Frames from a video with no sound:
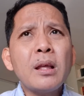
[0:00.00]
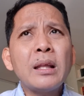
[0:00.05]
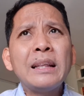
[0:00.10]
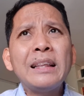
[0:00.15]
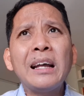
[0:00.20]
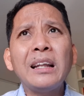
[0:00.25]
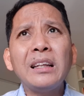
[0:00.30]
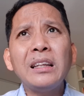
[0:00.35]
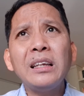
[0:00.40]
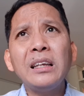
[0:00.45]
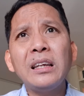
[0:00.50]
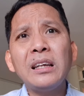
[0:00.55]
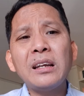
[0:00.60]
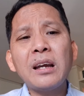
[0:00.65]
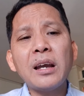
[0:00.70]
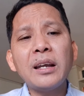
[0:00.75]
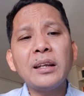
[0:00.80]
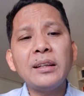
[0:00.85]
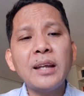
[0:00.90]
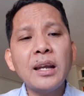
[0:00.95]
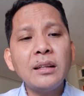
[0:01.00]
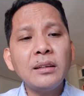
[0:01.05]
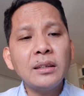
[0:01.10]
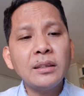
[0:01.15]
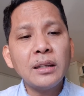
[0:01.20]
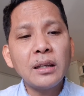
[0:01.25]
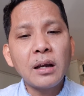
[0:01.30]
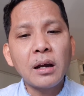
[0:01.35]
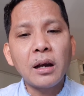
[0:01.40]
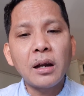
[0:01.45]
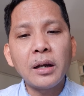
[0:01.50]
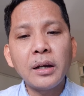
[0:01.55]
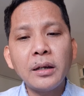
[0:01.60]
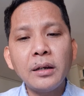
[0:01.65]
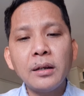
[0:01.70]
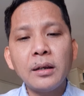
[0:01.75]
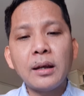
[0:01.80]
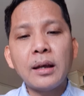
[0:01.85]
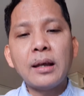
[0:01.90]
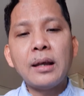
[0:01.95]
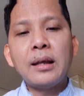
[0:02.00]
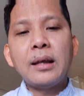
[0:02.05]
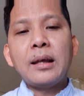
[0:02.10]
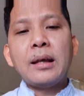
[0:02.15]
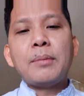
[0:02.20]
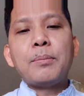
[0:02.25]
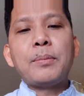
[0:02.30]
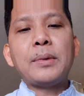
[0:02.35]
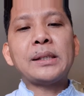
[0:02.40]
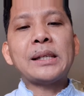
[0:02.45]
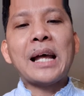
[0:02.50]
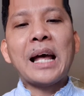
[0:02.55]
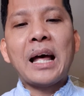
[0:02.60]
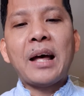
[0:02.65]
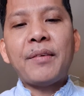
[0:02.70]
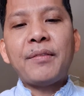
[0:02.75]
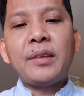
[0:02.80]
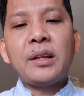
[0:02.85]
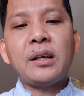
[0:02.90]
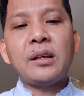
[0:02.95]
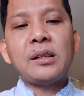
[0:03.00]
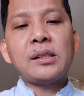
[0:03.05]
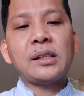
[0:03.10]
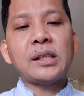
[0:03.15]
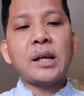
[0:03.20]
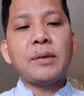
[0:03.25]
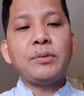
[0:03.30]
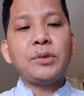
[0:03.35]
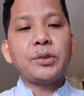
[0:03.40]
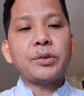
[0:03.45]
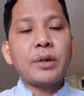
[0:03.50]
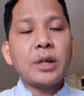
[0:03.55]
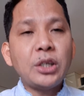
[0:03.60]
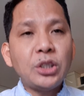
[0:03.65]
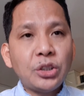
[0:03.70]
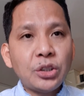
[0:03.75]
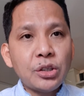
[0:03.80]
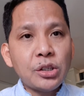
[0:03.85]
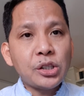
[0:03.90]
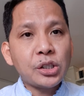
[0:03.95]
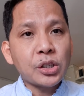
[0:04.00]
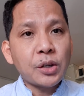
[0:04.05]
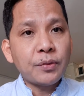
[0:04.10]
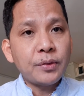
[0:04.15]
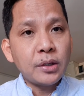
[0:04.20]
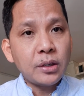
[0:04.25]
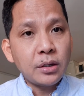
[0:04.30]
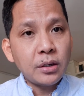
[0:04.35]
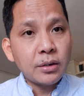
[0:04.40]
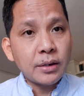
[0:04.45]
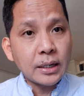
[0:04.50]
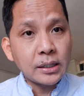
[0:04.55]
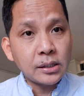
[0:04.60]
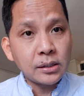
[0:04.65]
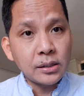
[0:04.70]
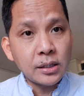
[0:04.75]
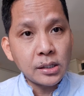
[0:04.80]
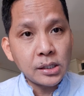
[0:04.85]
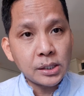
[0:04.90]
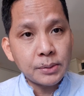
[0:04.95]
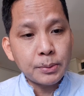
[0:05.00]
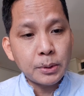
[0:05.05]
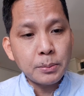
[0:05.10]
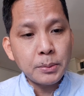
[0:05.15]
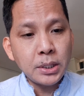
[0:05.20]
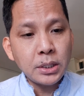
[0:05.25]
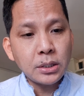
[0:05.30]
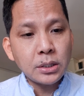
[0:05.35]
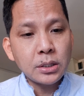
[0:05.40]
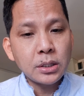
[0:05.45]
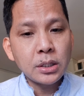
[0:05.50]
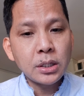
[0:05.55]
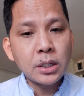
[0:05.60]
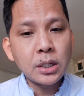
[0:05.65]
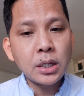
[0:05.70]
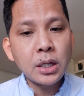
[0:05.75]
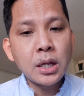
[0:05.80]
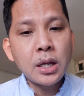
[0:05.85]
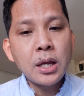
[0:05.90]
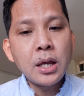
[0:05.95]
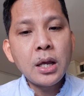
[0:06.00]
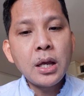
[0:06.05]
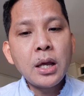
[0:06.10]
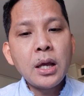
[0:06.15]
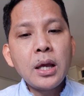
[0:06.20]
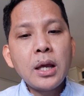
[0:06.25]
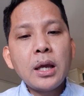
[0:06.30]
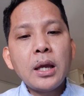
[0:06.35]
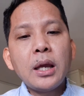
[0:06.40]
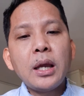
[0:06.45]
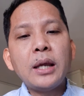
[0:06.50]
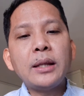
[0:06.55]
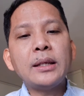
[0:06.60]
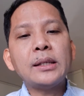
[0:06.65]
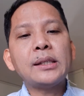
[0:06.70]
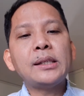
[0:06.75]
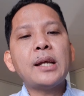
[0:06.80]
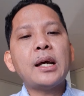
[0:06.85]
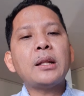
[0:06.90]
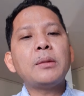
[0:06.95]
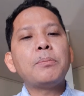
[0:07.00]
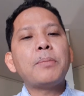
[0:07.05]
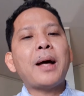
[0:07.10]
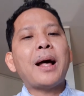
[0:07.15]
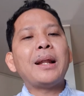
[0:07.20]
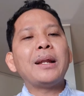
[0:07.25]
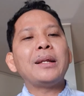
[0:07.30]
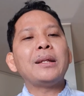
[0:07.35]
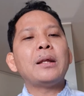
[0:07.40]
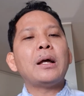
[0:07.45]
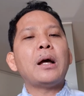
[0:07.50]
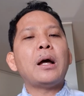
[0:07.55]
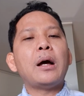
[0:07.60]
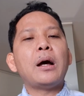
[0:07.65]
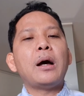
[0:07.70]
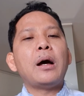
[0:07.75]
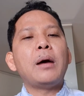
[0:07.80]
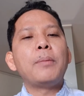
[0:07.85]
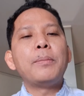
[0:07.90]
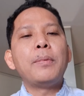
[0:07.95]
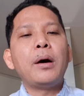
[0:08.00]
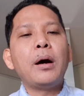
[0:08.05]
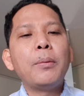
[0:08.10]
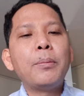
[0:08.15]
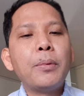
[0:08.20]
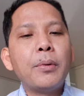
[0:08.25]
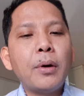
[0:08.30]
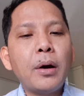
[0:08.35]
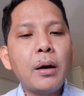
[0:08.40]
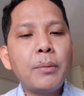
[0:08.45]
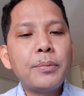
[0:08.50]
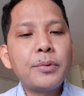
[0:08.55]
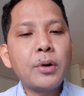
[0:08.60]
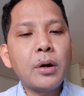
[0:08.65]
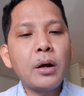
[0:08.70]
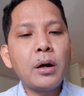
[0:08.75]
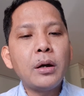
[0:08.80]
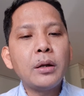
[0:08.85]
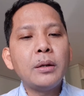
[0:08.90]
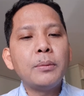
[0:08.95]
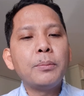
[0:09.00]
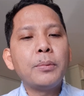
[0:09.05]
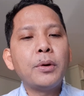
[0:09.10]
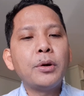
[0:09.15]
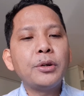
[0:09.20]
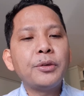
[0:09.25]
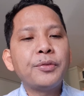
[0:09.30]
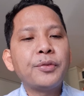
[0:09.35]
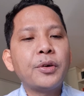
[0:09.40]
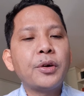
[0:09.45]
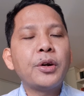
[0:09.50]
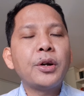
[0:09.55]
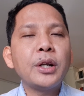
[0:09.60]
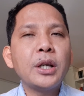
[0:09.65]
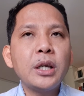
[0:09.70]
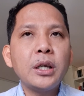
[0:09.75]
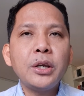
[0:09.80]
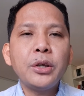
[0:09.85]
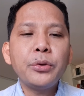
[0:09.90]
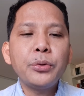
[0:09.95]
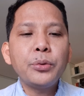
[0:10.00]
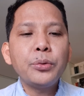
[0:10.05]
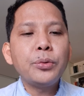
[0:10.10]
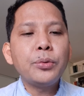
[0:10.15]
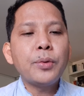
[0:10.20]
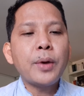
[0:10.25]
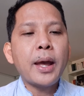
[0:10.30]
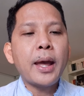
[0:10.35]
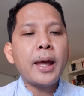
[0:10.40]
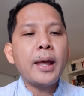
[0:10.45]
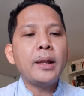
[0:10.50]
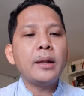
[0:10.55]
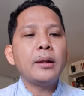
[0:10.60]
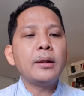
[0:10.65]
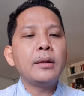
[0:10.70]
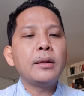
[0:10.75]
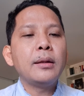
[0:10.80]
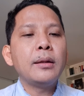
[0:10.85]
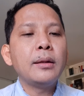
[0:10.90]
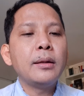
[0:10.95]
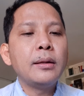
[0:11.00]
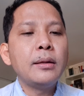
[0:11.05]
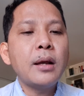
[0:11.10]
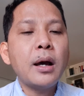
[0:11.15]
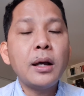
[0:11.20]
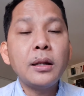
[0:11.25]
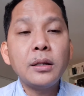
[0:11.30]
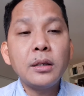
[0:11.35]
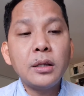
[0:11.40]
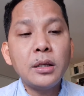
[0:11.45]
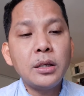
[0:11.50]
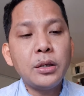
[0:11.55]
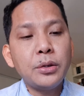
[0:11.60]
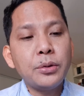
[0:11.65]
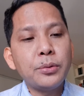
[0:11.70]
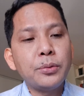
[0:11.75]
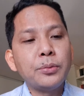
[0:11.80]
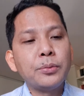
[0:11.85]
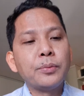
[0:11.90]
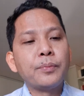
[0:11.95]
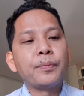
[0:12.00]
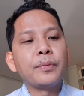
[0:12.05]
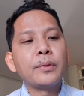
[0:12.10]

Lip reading: that the identity card must have the same durations of the residence permit. It is not valid abroad, both for EU and non-EU.